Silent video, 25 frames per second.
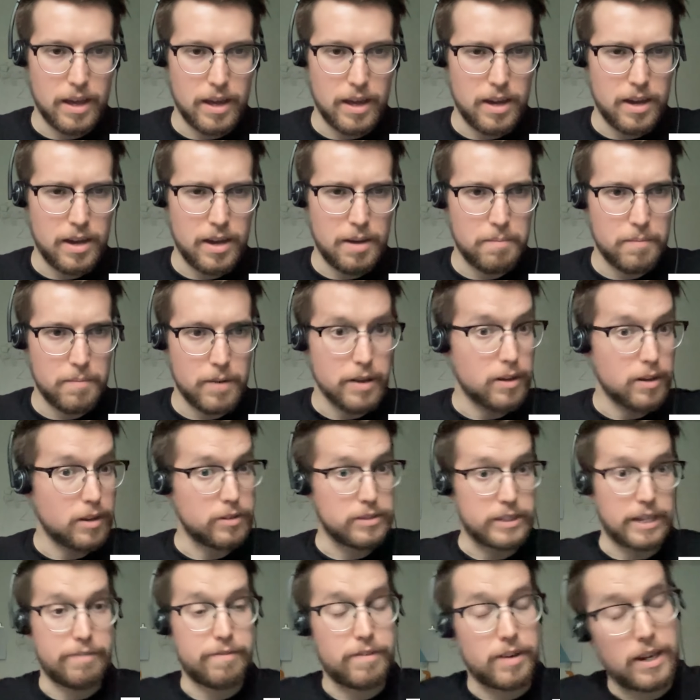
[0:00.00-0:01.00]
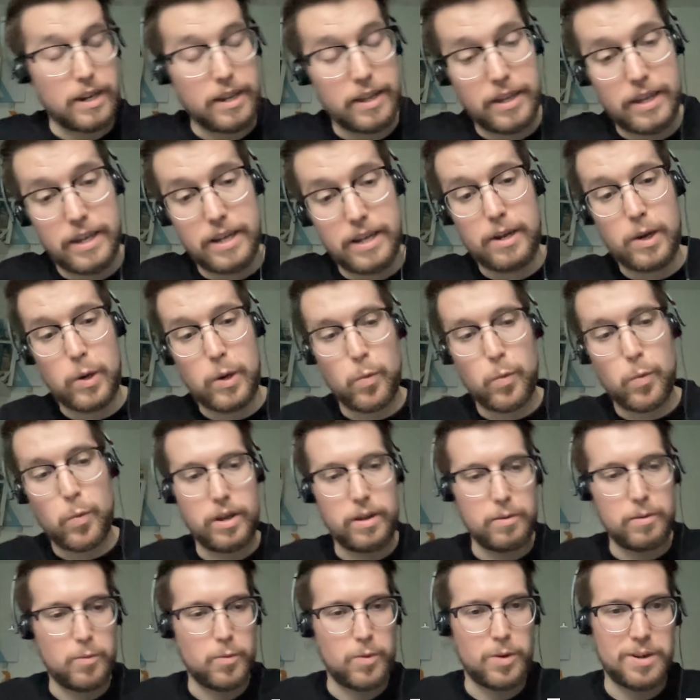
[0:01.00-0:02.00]
Um, definitely, yeah.
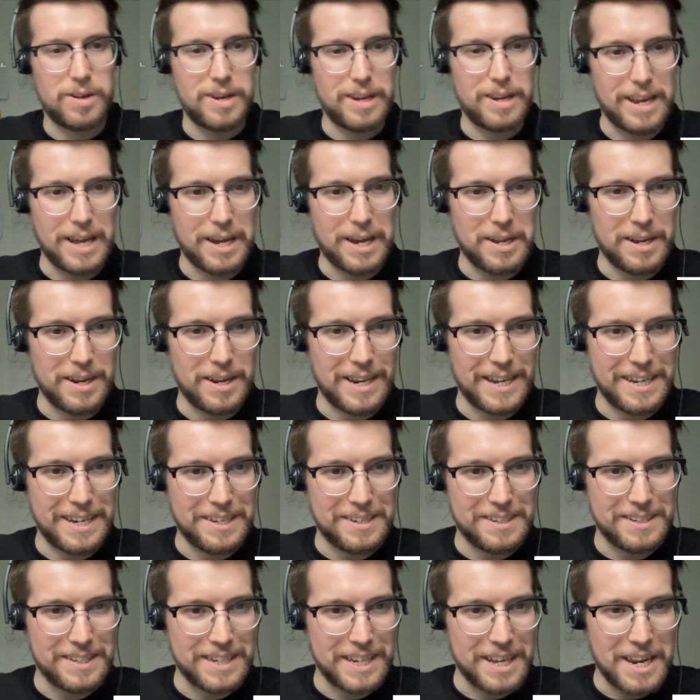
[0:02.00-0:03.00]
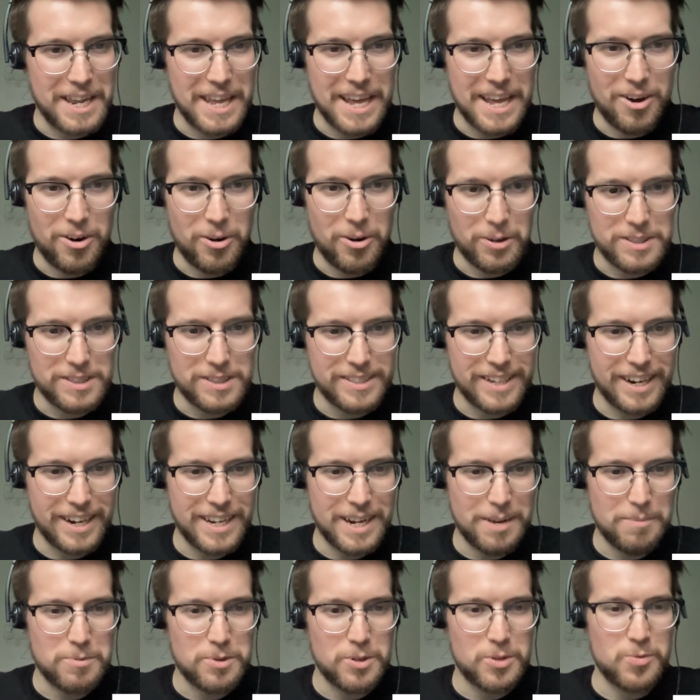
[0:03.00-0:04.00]
We like like nearly all
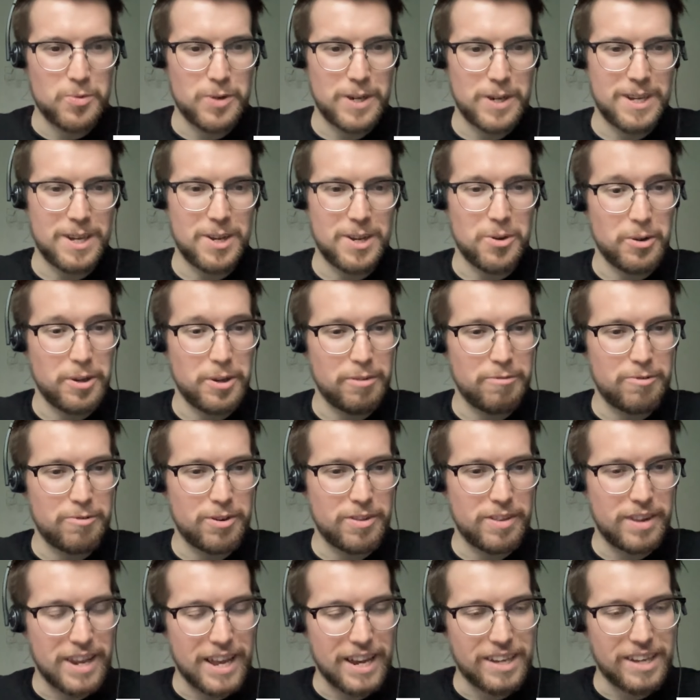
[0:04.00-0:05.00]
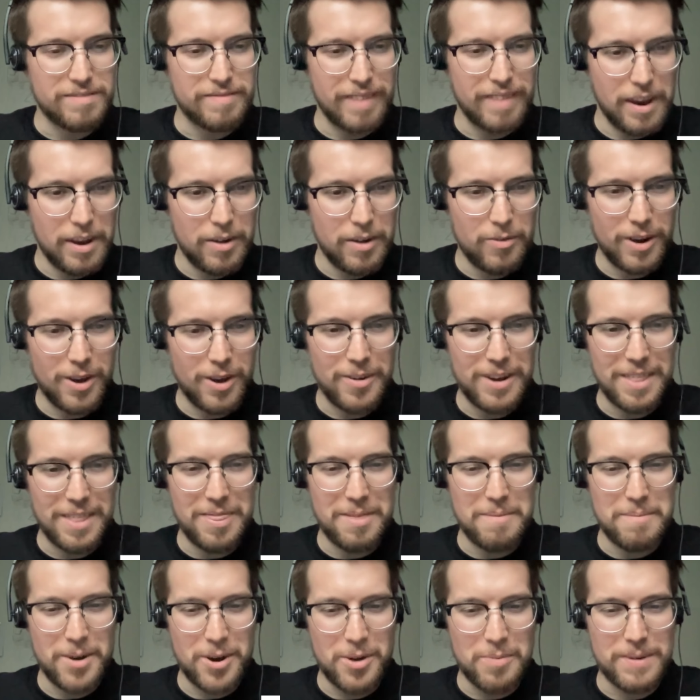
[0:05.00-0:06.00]
startups. We are looking for the next funding round at
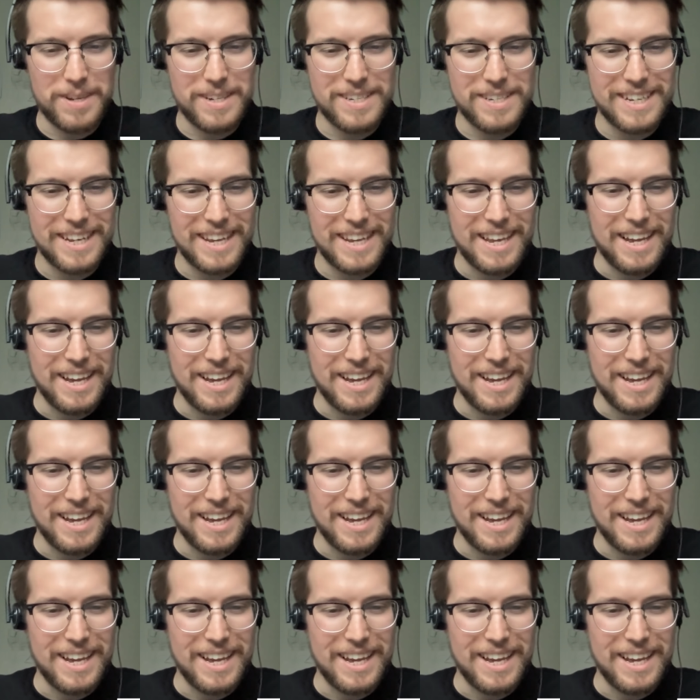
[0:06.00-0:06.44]
the moment.